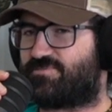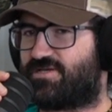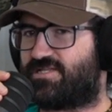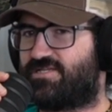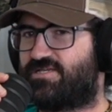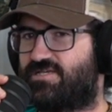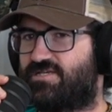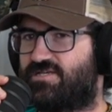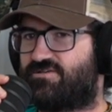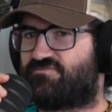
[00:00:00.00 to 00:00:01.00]
but
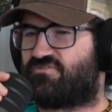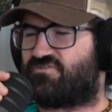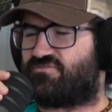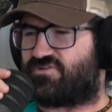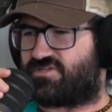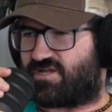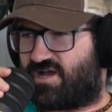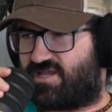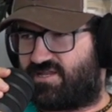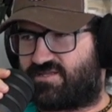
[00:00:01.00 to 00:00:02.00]
very, very
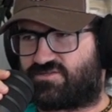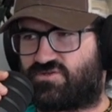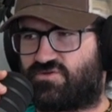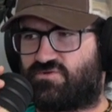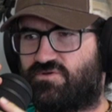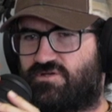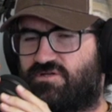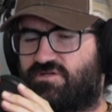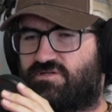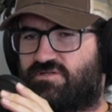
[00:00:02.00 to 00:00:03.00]
tight. And so
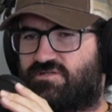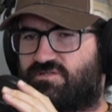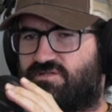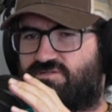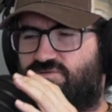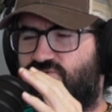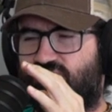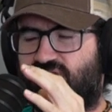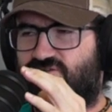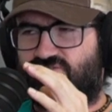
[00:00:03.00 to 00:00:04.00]
the 2
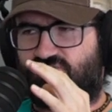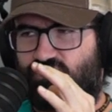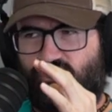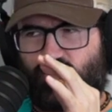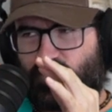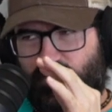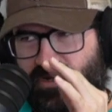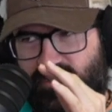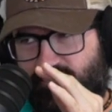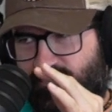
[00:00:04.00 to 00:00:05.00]
snares don't open
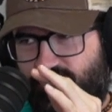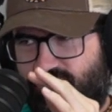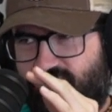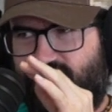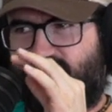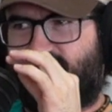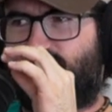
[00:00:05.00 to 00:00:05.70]
up. Like, it's